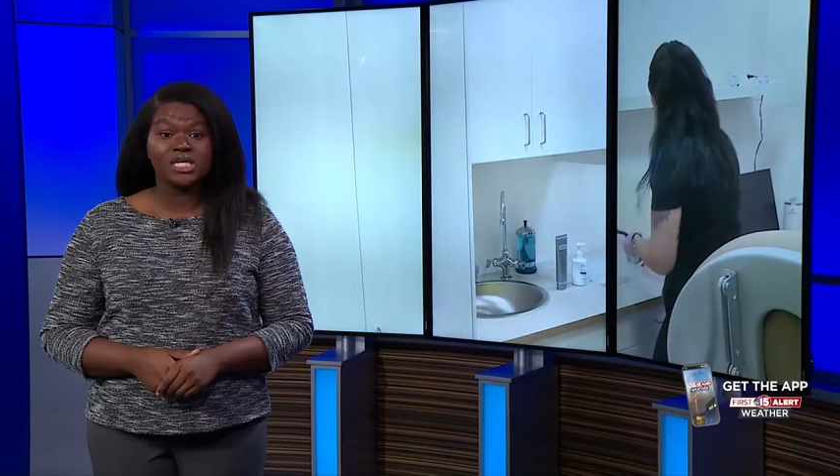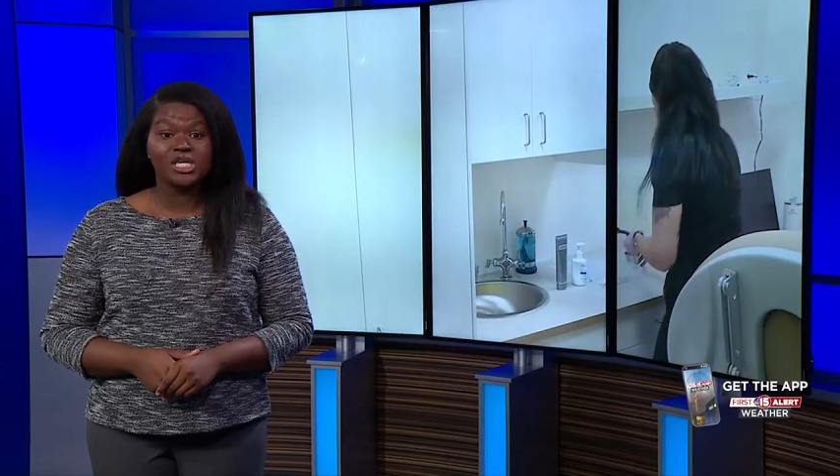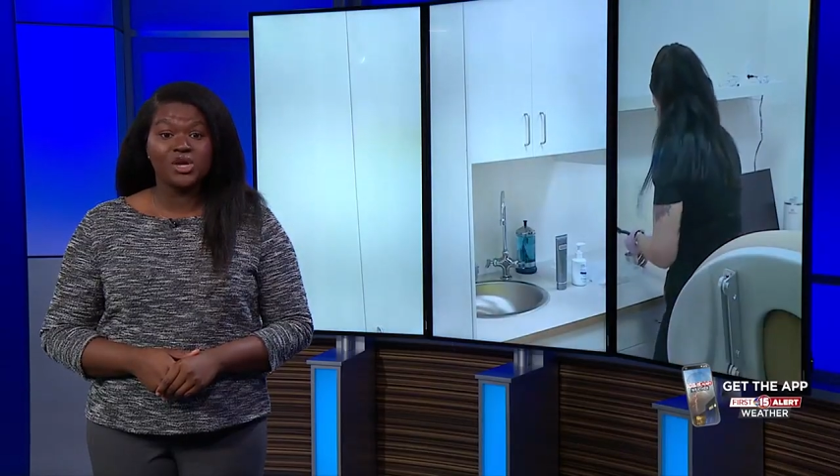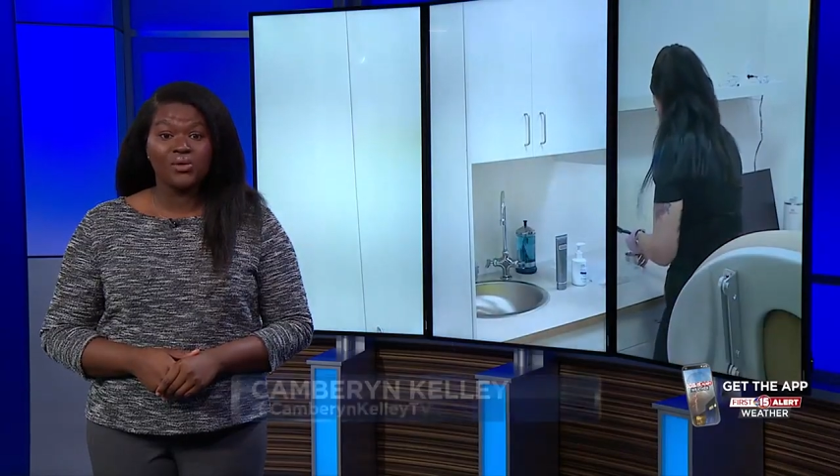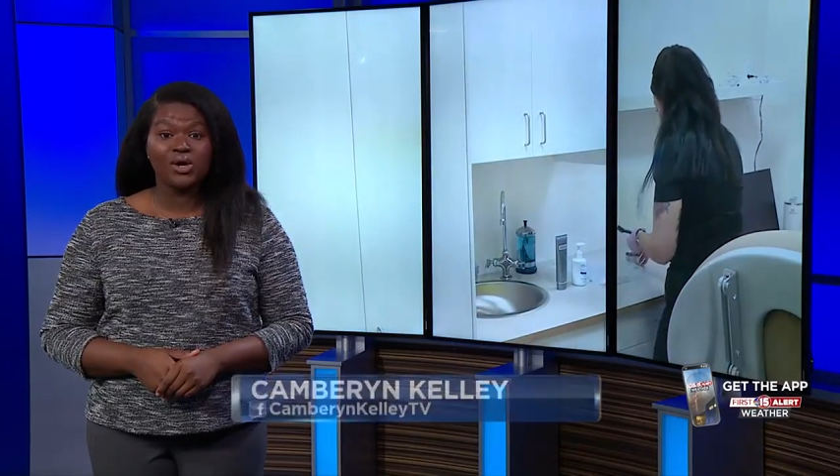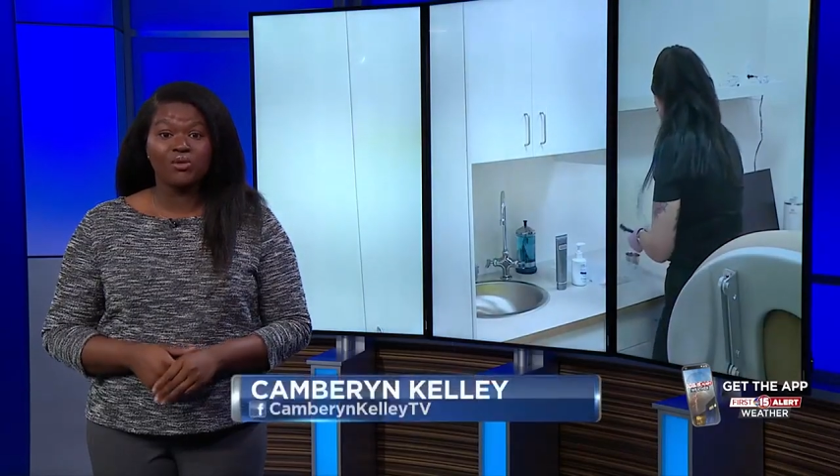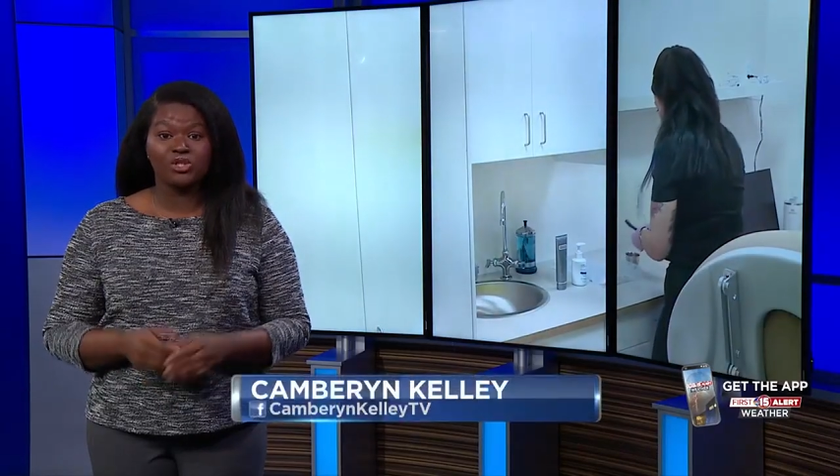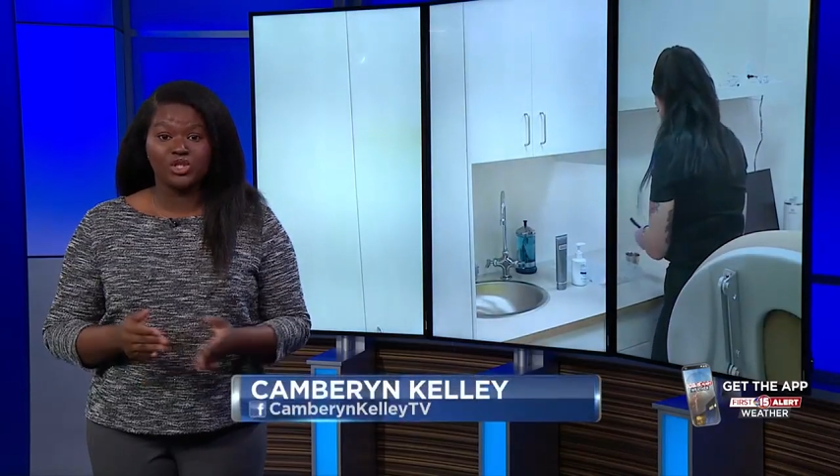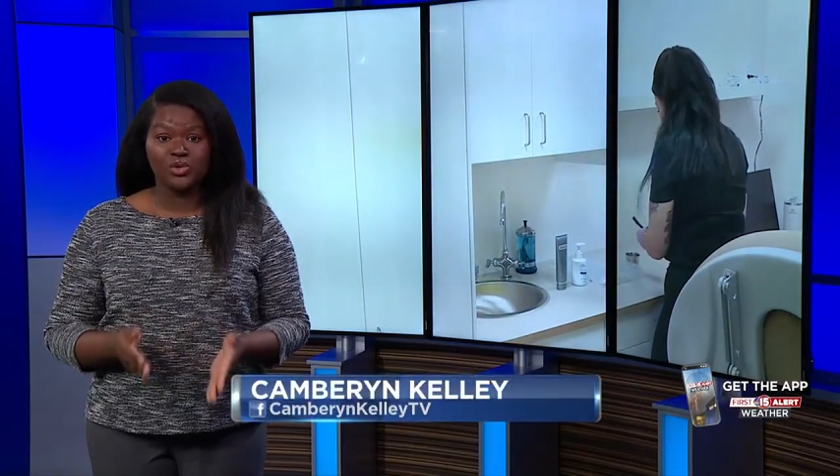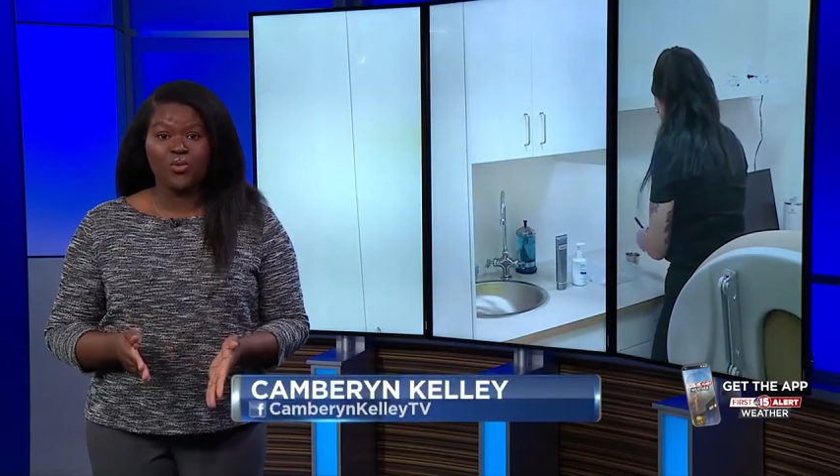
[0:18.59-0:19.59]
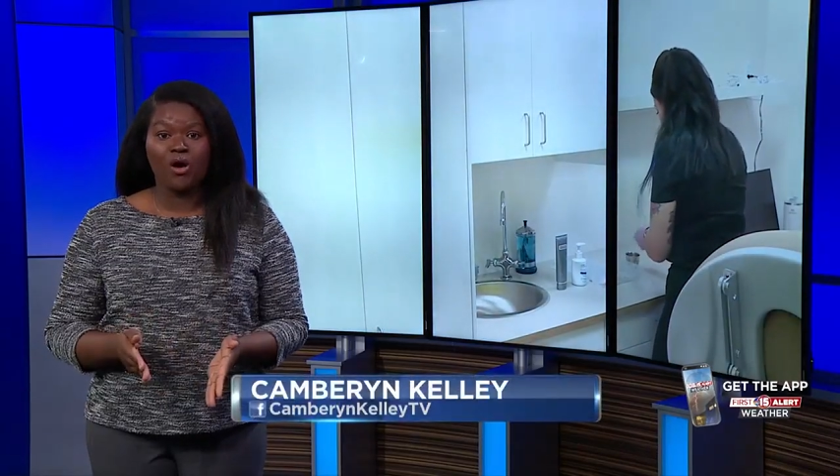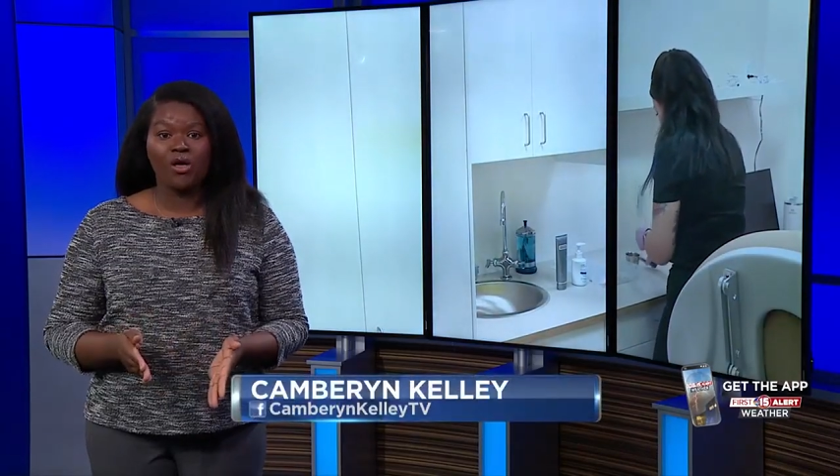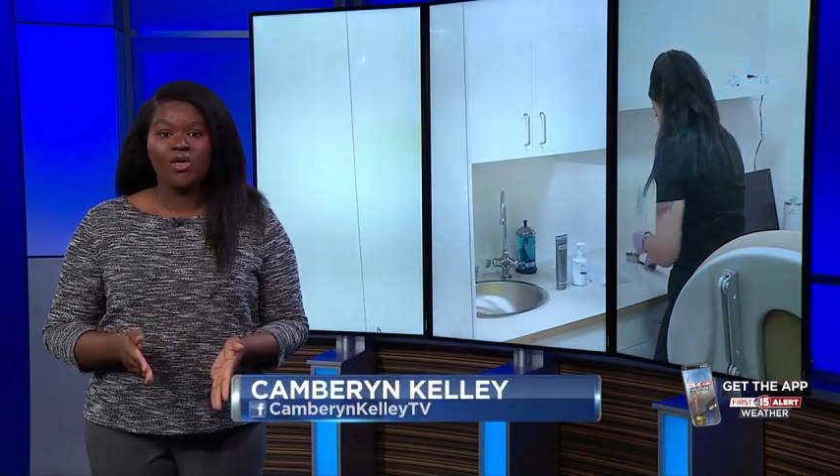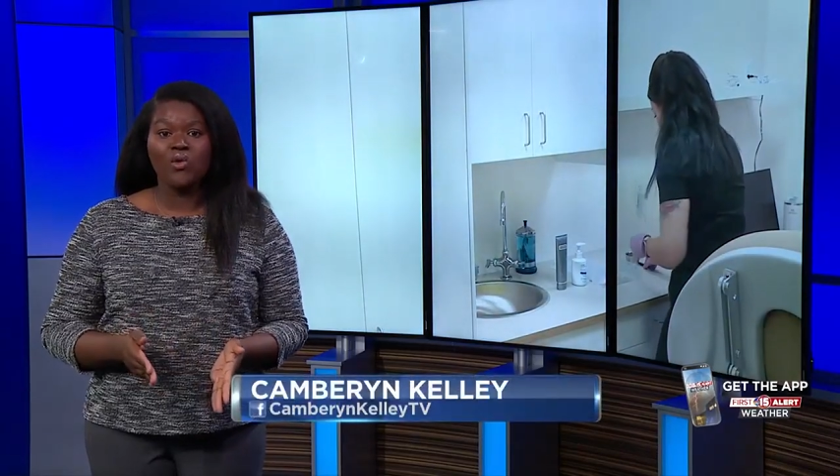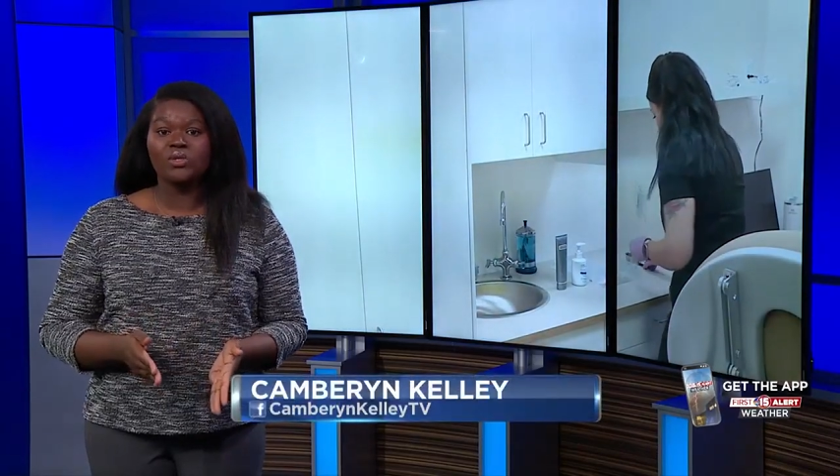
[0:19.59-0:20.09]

a year ago to you all